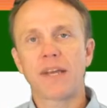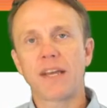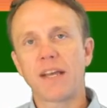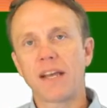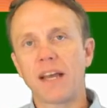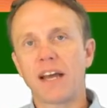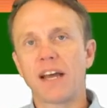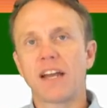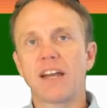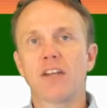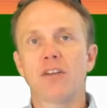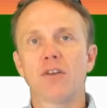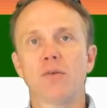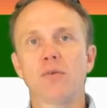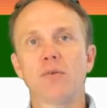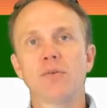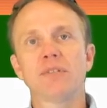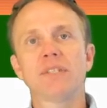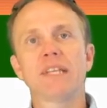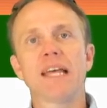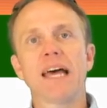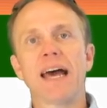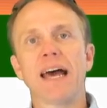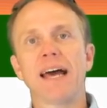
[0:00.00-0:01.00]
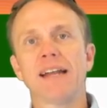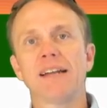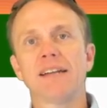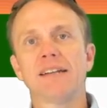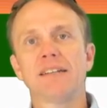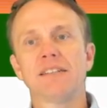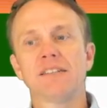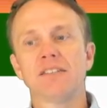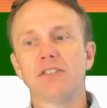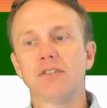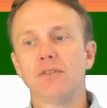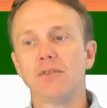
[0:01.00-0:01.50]
kind of use that
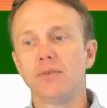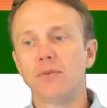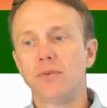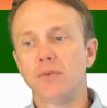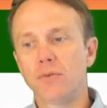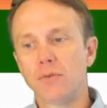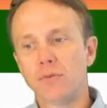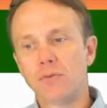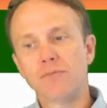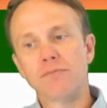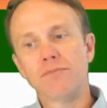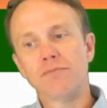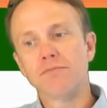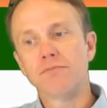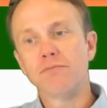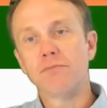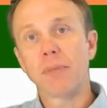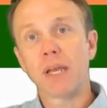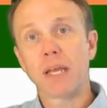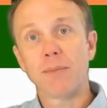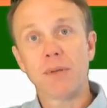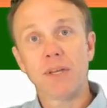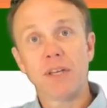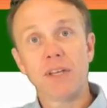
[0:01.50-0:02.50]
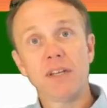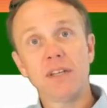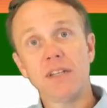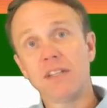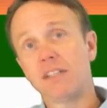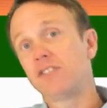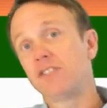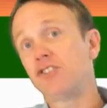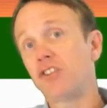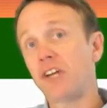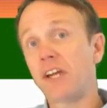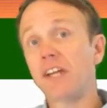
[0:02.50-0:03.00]
to maybe
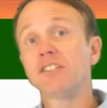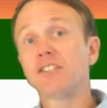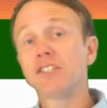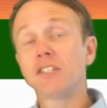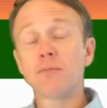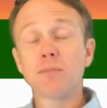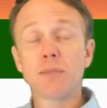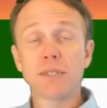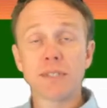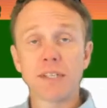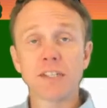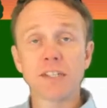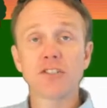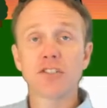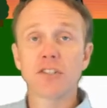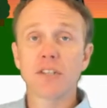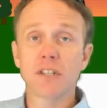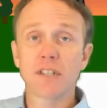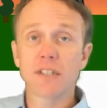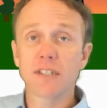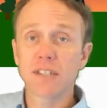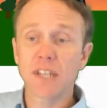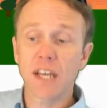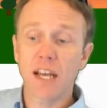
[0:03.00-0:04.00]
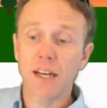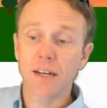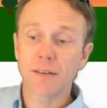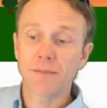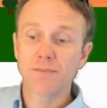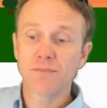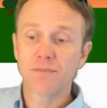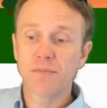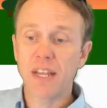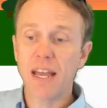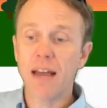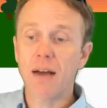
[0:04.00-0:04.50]
change the position of the sun.
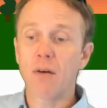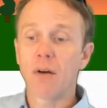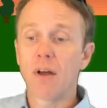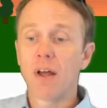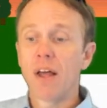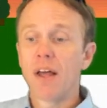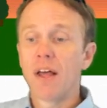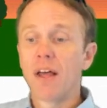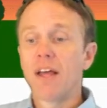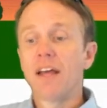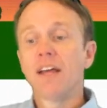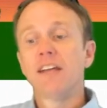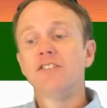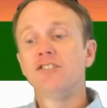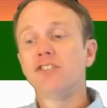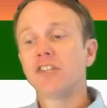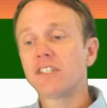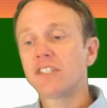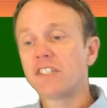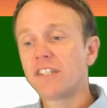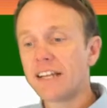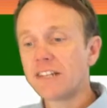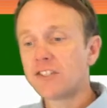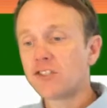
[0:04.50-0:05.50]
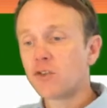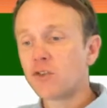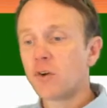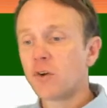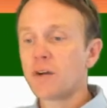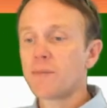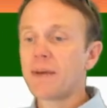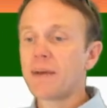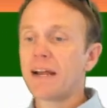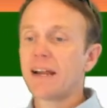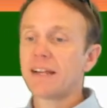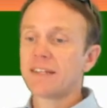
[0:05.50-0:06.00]
Now, just in that short
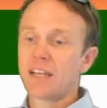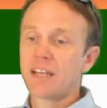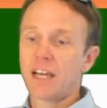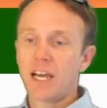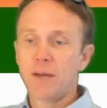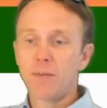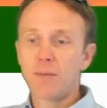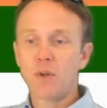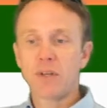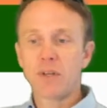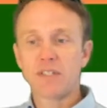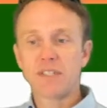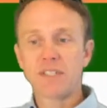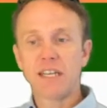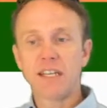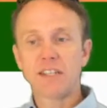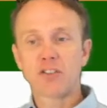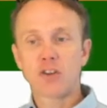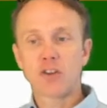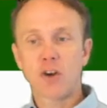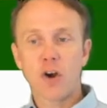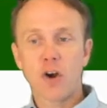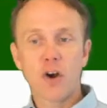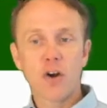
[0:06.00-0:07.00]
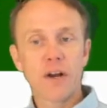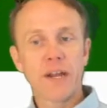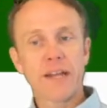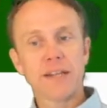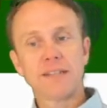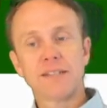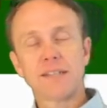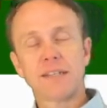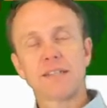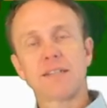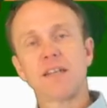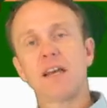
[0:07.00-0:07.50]
amount of time, you can see it's already
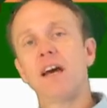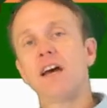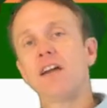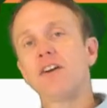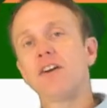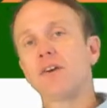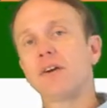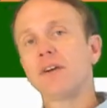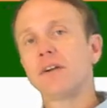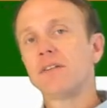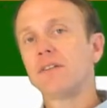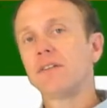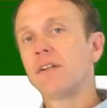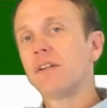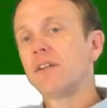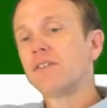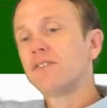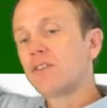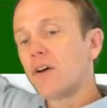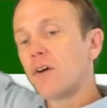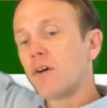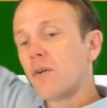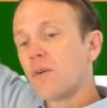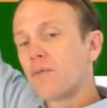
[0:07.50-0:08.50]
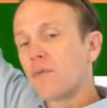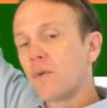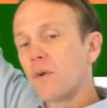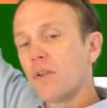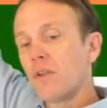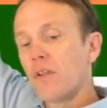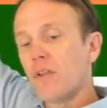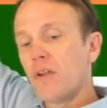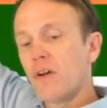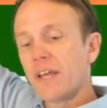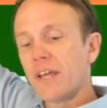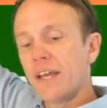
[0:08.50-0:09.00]
at 600. So if we're
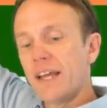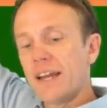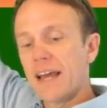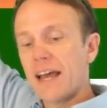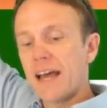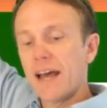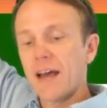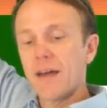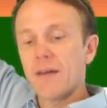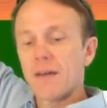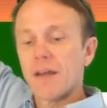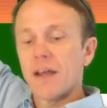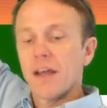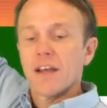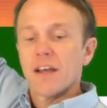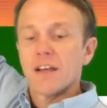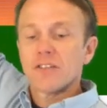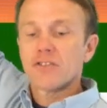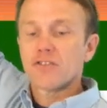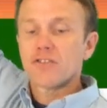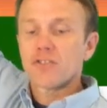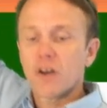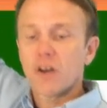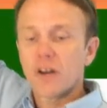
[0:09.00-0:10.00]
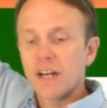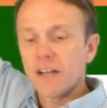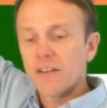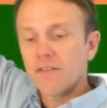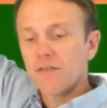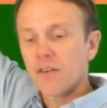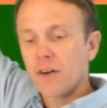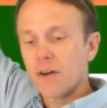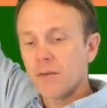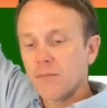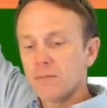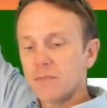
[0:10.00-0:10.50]
looking at starting
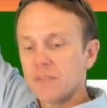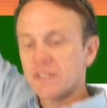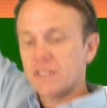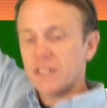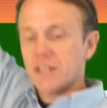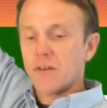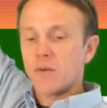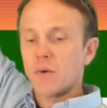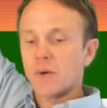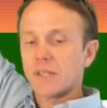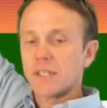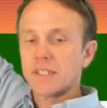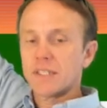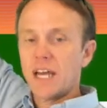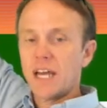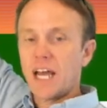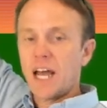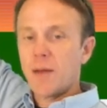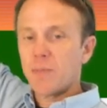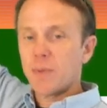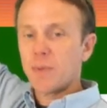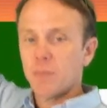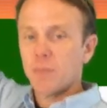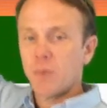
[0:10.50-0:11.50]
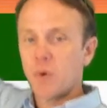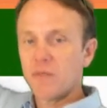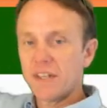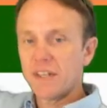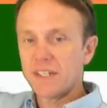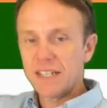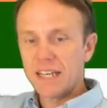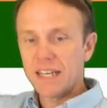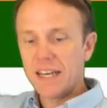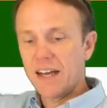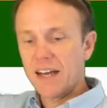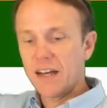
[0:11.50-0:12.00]
from 0 at the top and moving
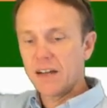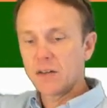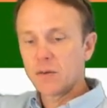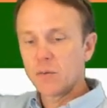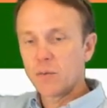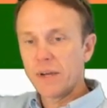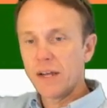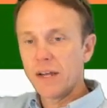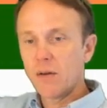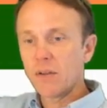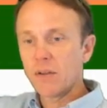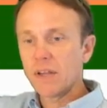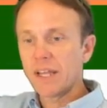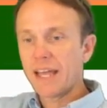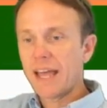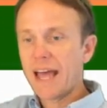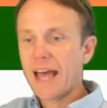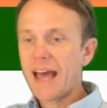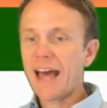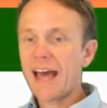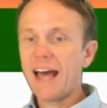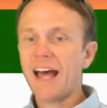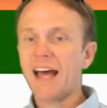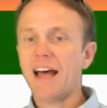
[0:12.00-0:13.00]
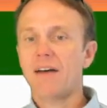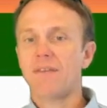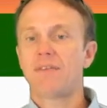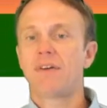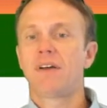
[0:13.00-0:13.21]
down, we only have